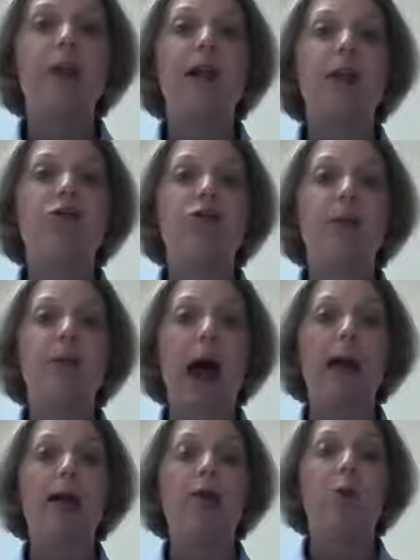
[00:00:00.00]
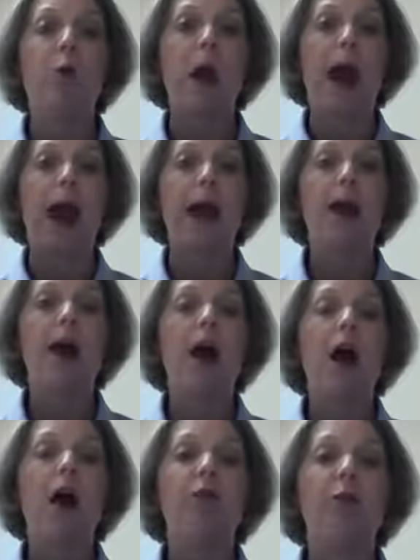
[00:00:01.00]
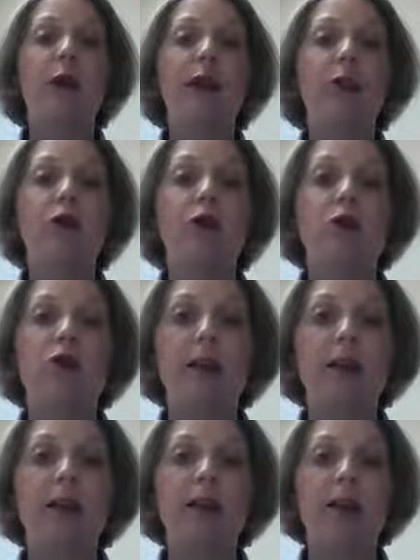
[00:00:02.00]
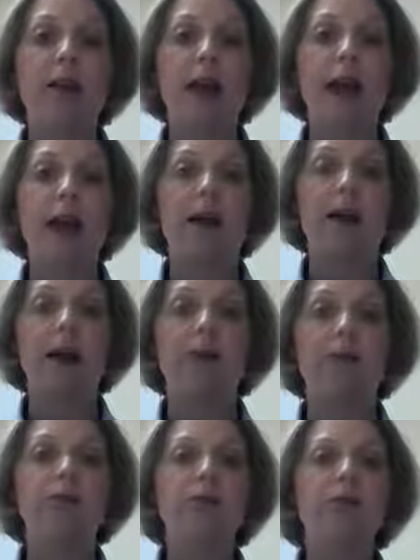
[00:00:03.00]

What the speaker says: That's your body's way of bringing nutrients to the area